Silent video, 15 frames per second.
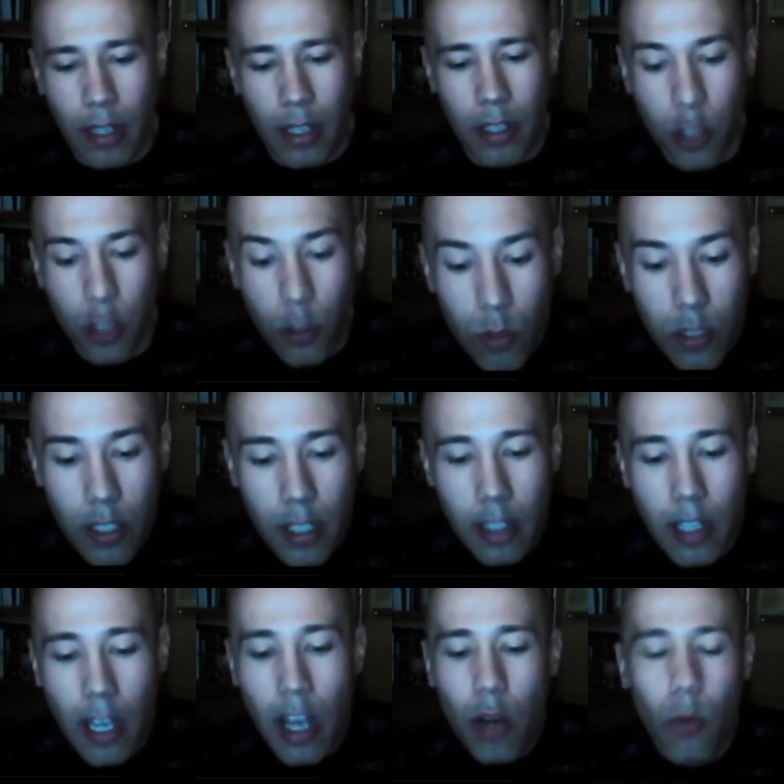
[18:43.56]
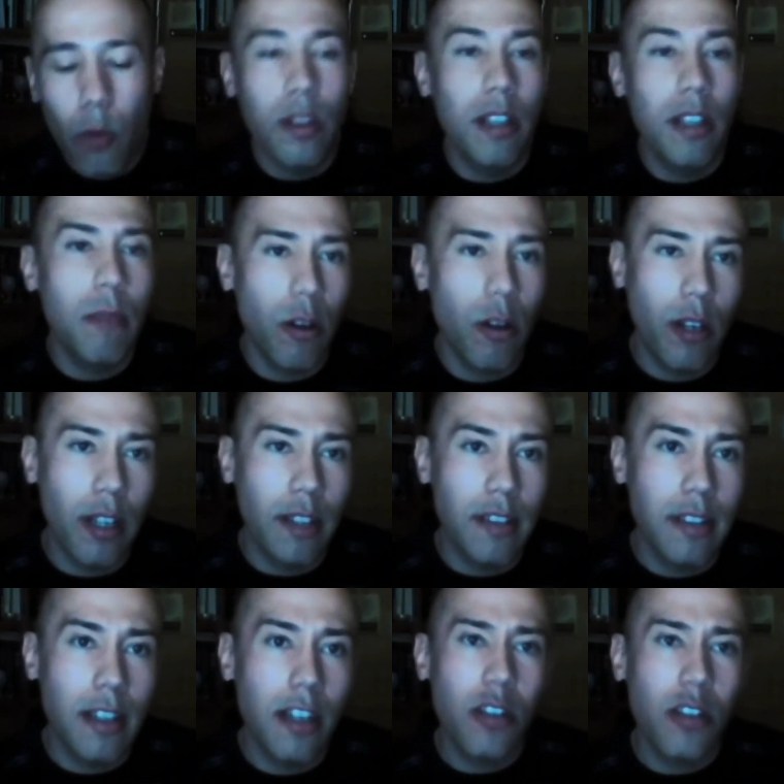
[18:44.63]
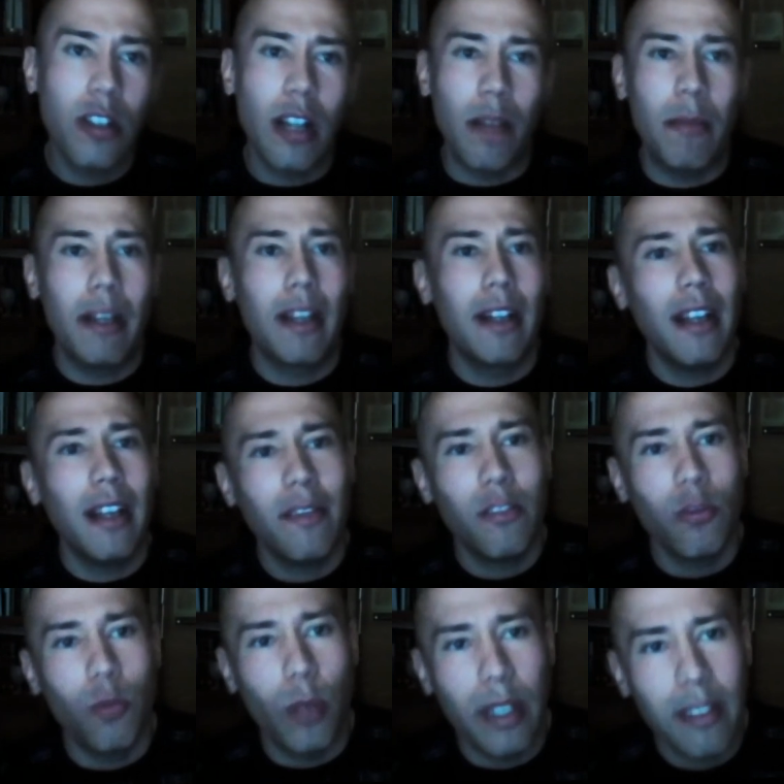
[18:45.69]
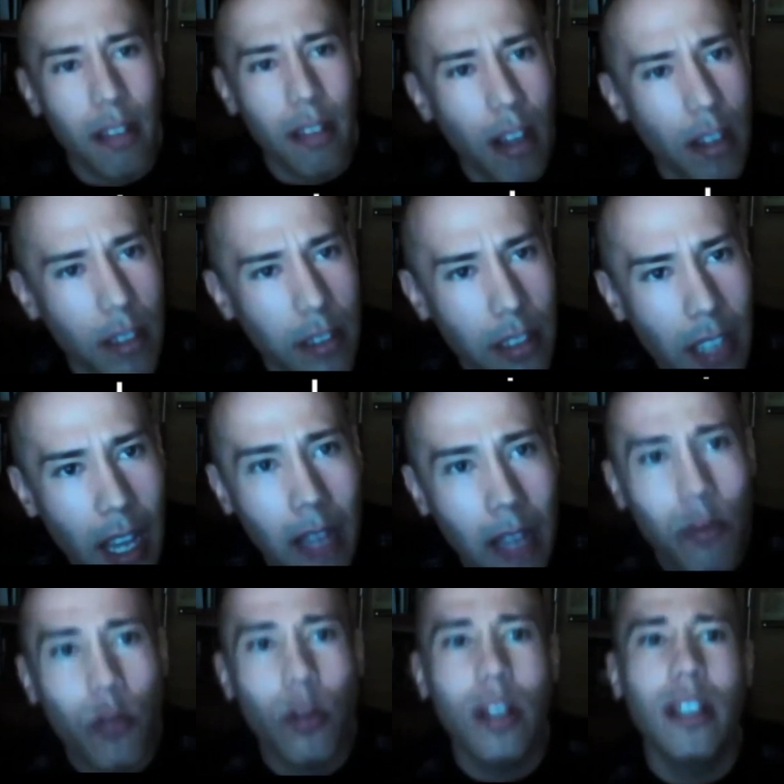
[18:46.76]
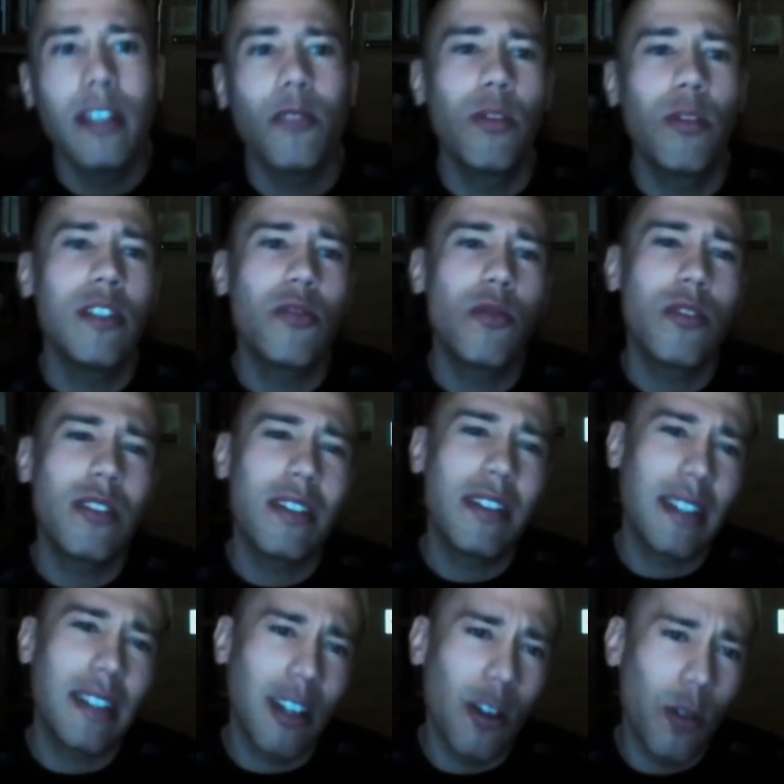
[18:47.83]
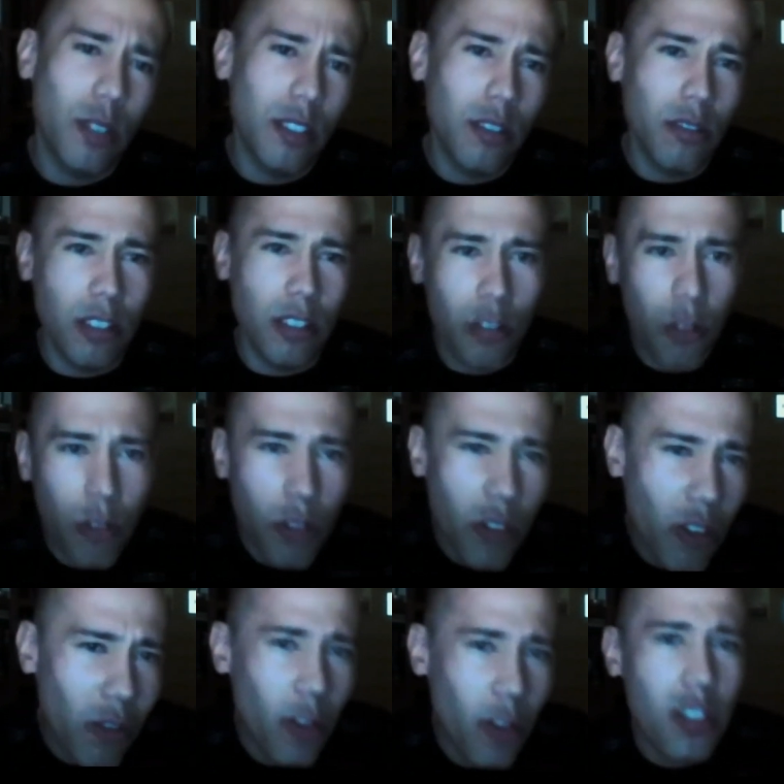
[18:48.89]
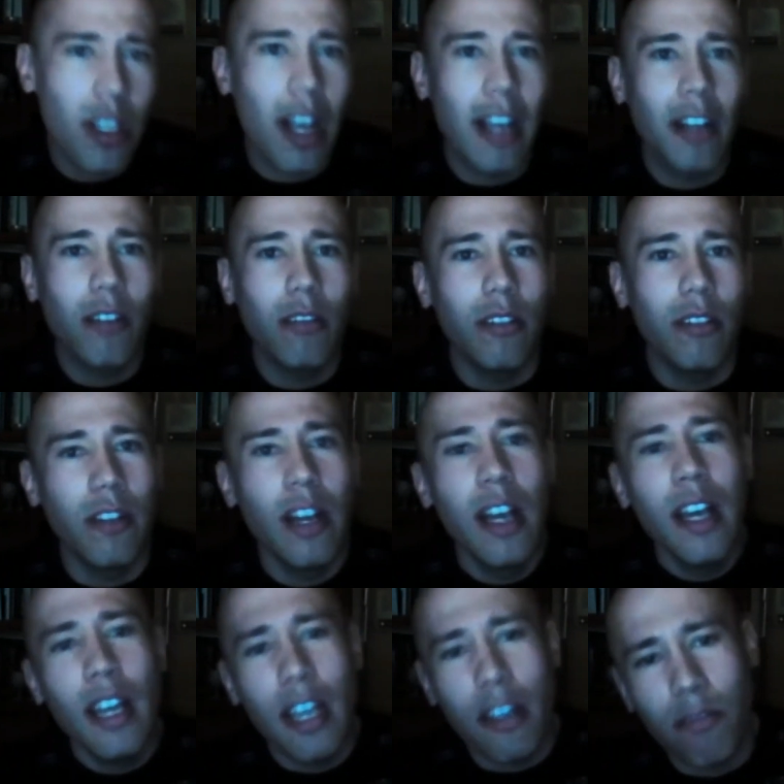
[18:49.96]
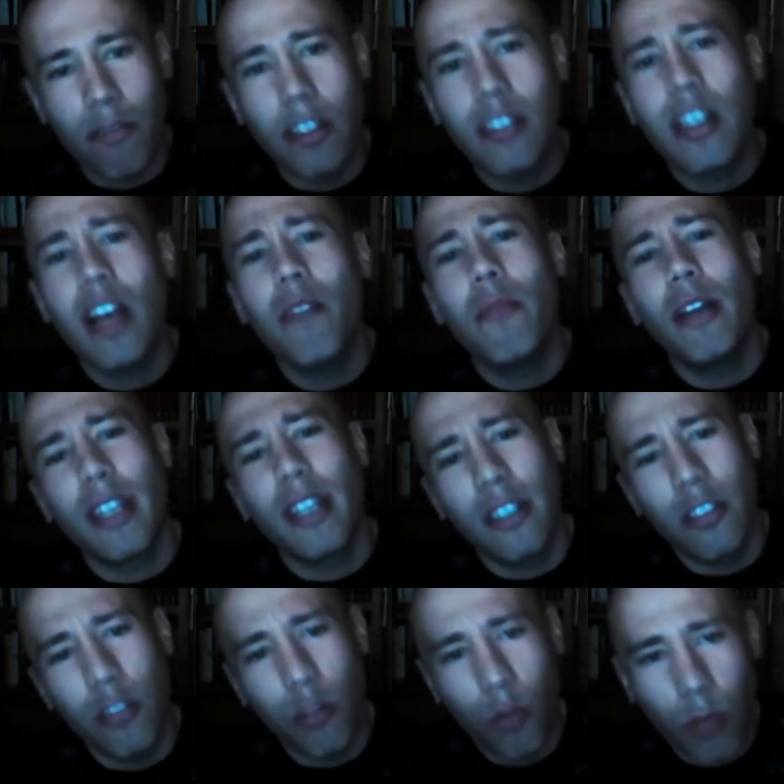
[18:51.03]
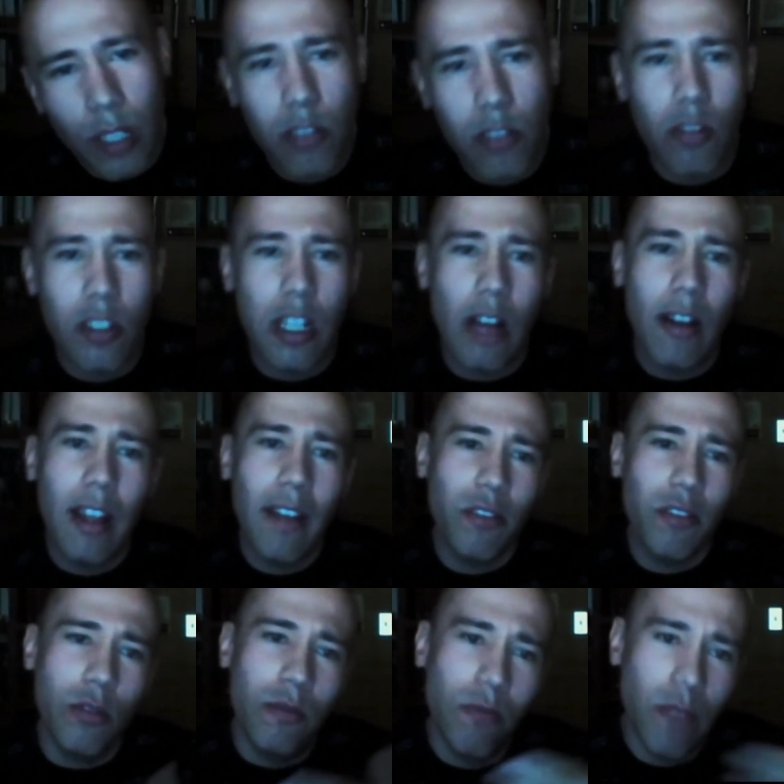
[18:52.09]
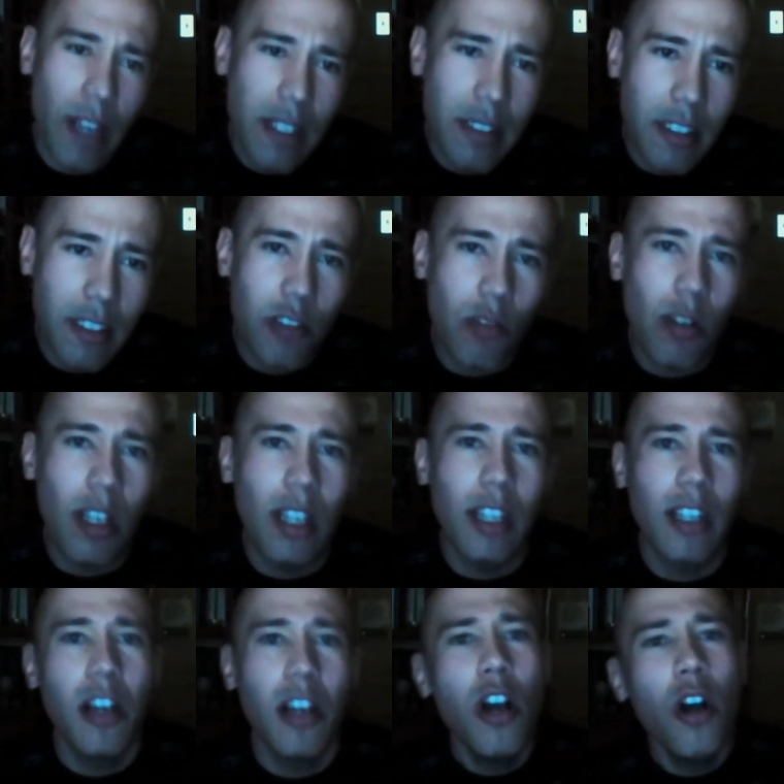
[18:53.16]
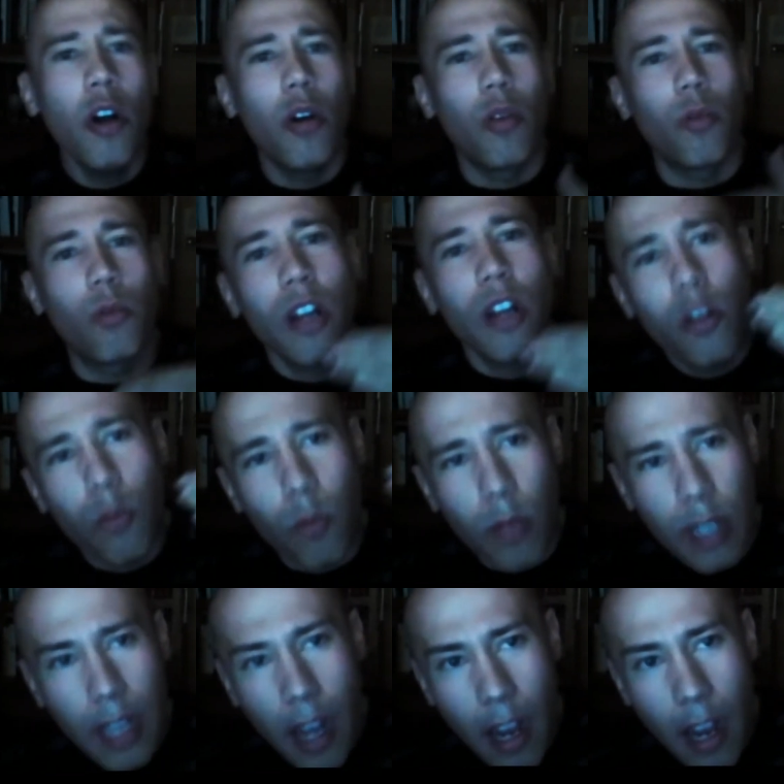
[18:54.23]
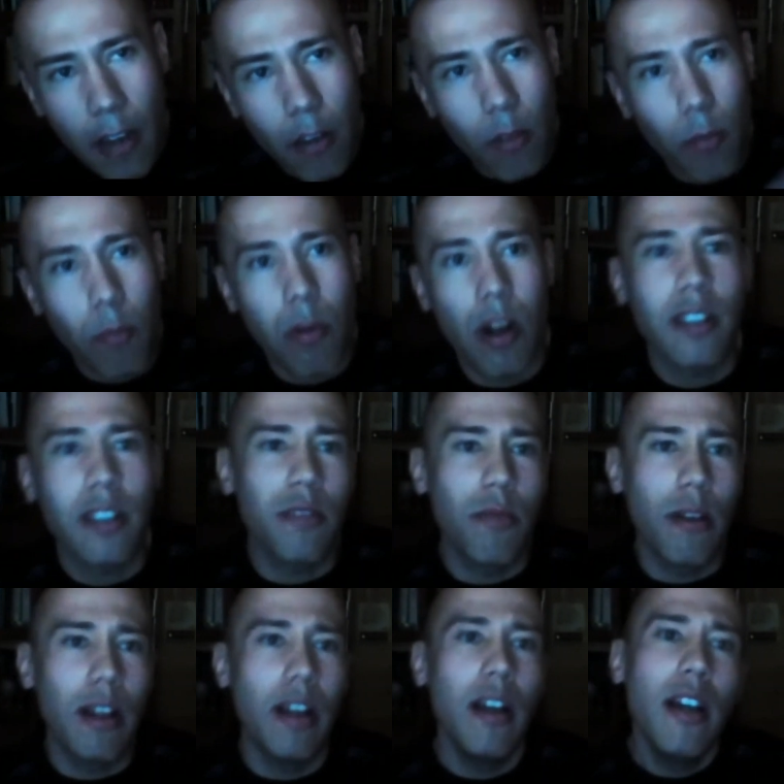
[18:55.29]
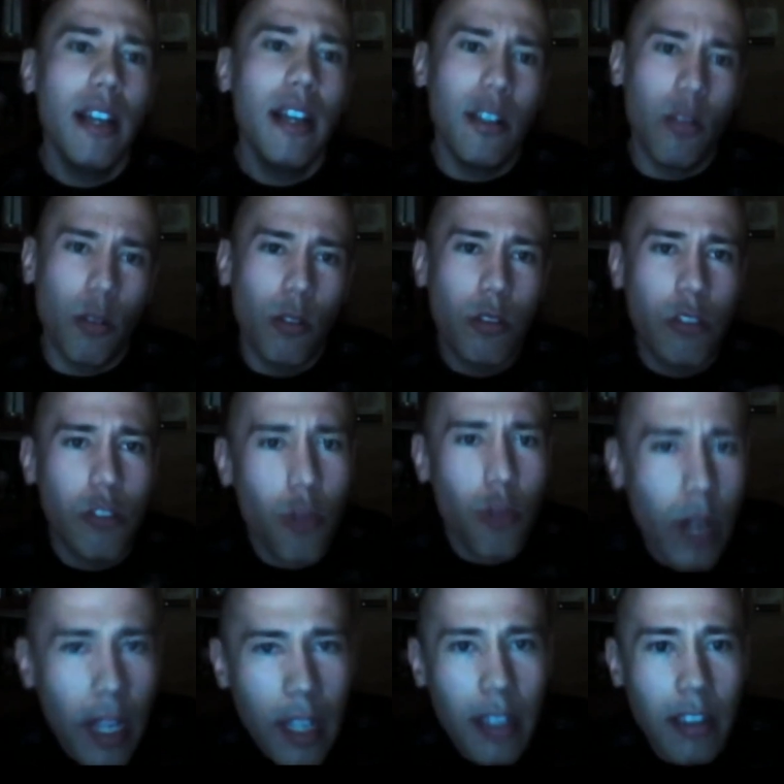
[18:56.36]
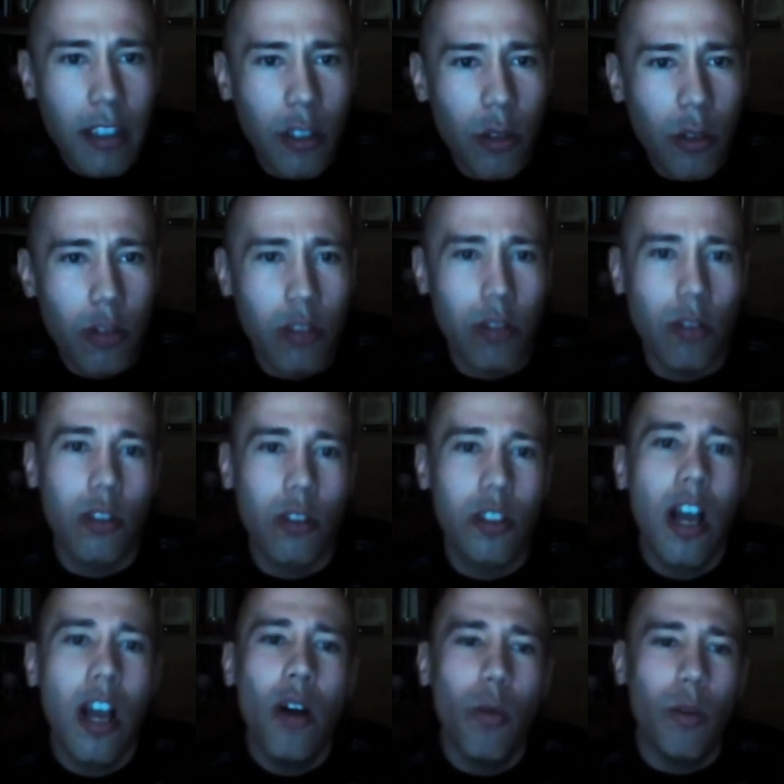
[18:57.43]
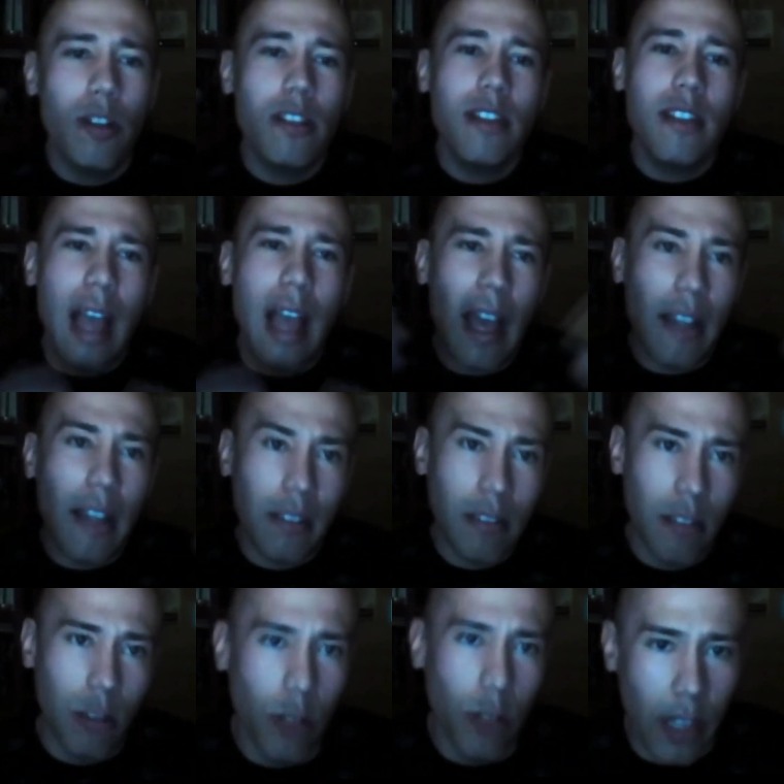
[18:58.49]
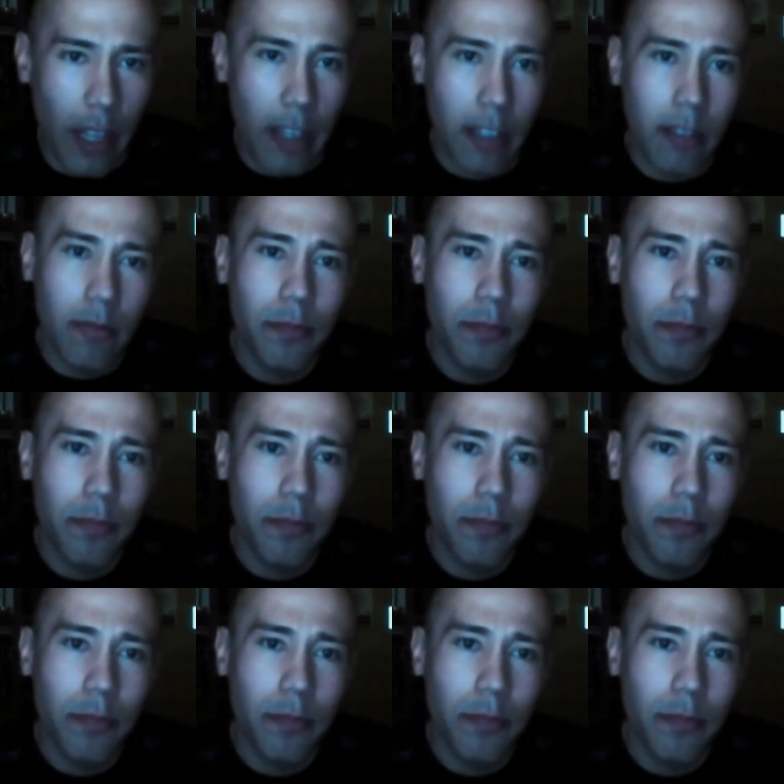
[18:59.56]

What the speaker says: use it within my organization? Am I going to have to waste a lot of time training resources and go into the turnover cycle of every time I get a new resource, now I have to invest in training or rehire Proxima in order to train the users? What does that look like?